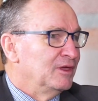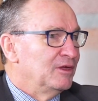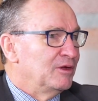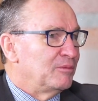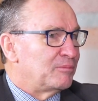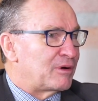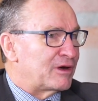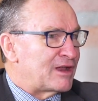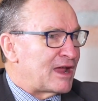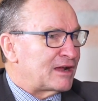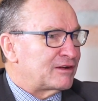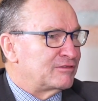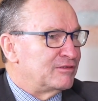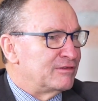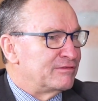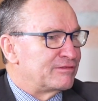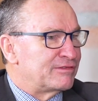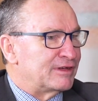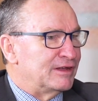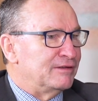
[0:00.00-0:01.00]

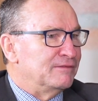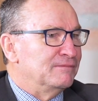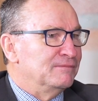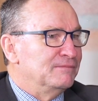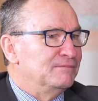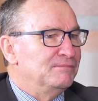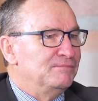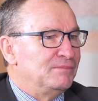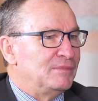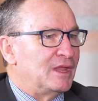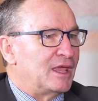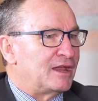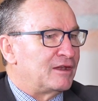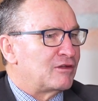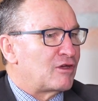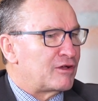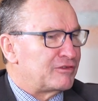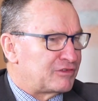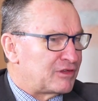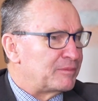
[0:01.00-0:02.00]
productive
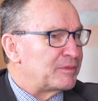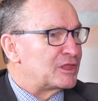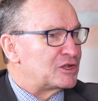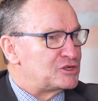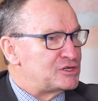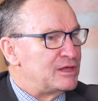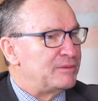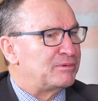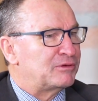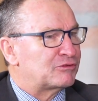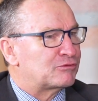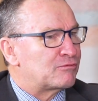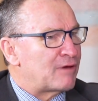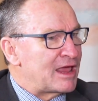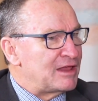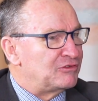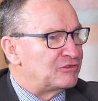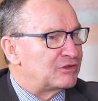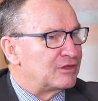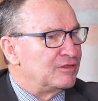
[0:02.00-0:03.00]
and some of the cheapest
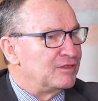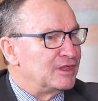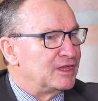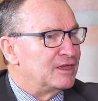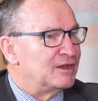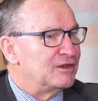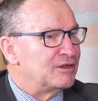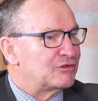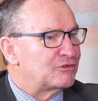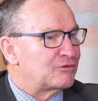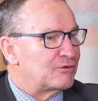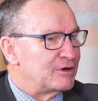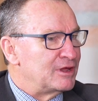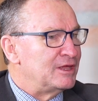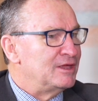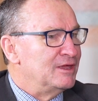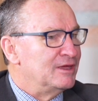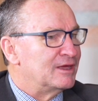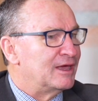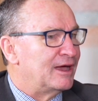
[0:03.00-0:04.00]
rates in the
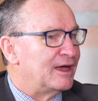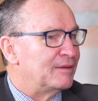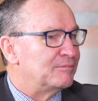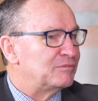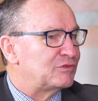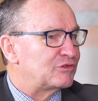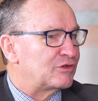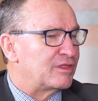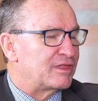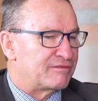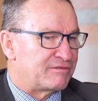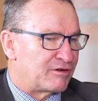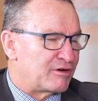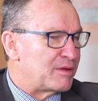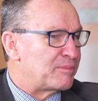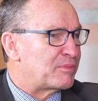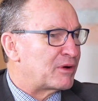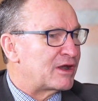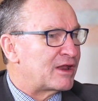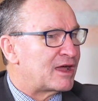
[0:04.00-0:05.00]
industry. So they're very
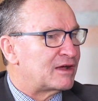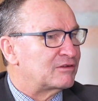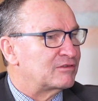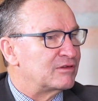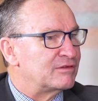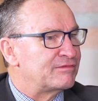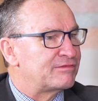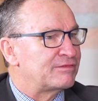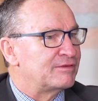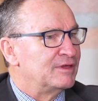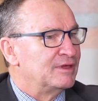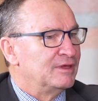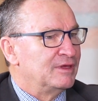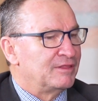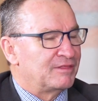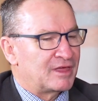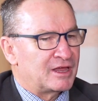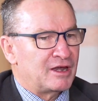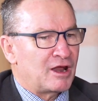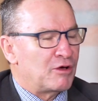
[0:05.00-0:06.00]
productive.
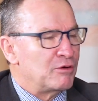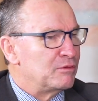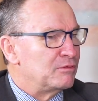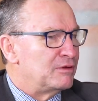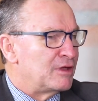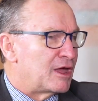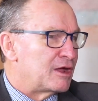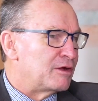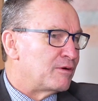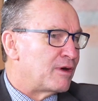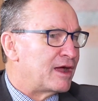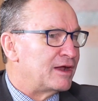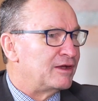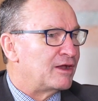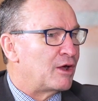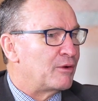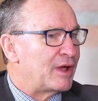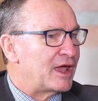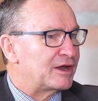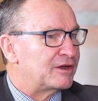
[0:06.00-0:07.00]
They know
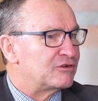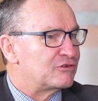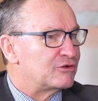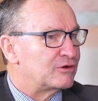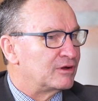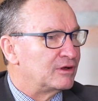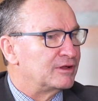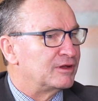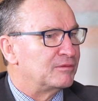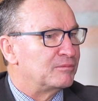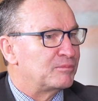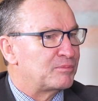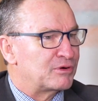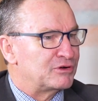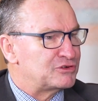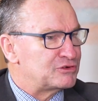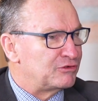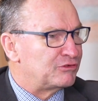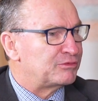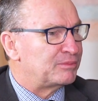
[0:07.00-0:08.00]
how to drill and
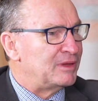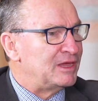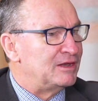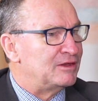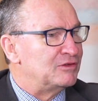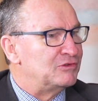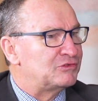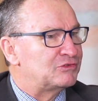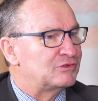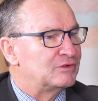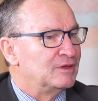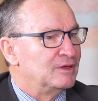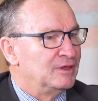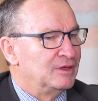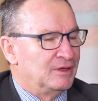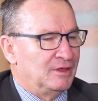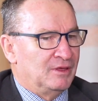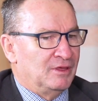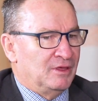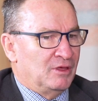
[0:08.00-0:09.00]
produce meters.
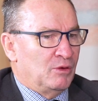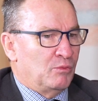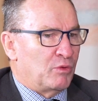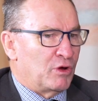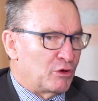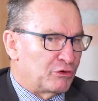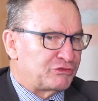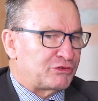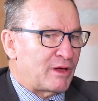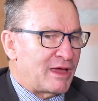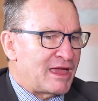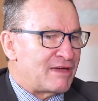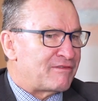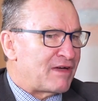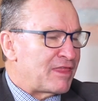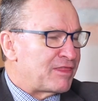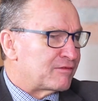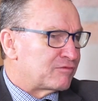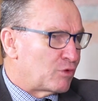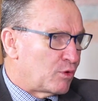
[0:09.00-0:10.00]
We also have
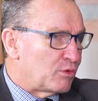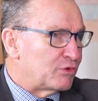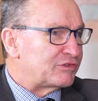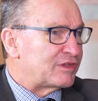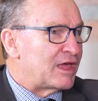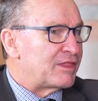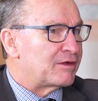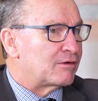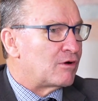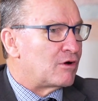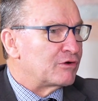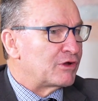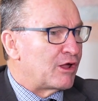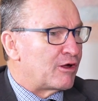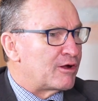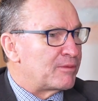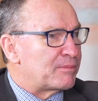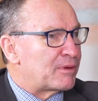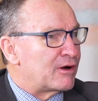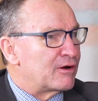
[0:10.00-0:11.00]
other
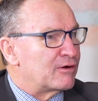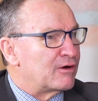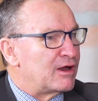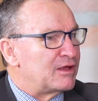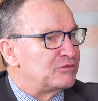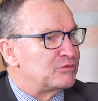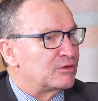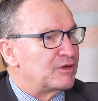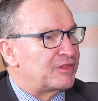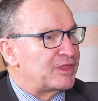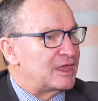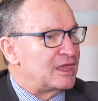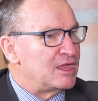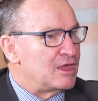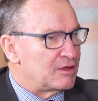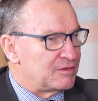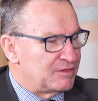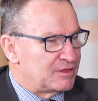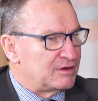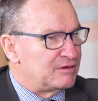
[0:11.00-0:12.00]
ongoing programs. We've got
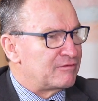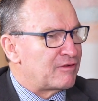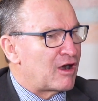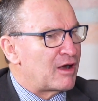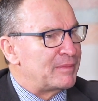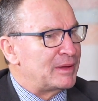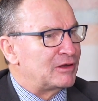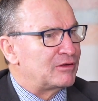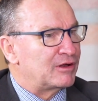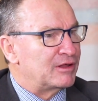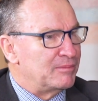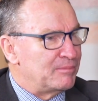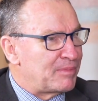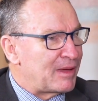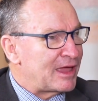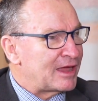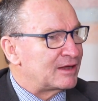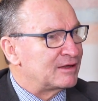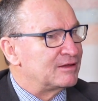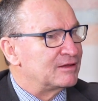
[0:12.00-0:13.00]
the environmental
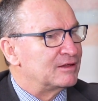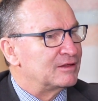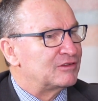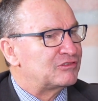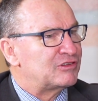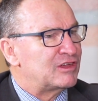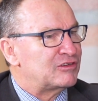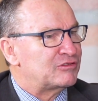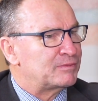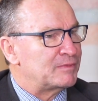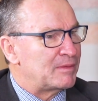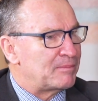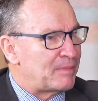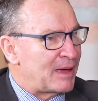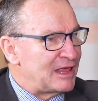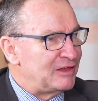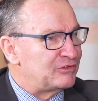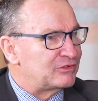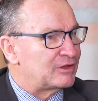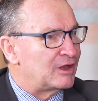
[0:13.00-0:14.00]
impact assessment
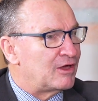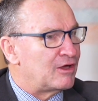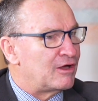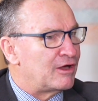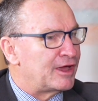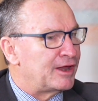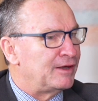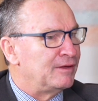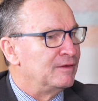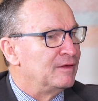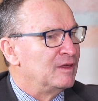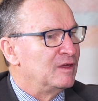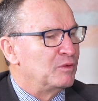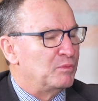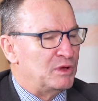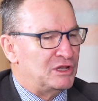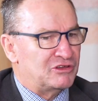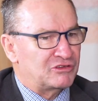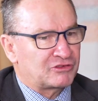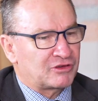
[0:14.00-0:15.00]
baseline.
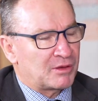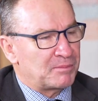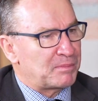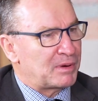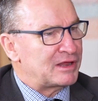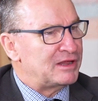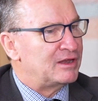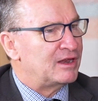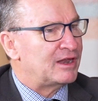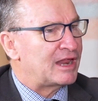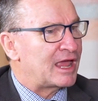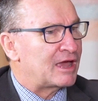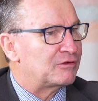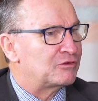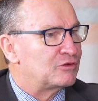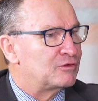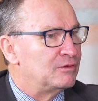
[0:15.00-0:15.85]
We just completed our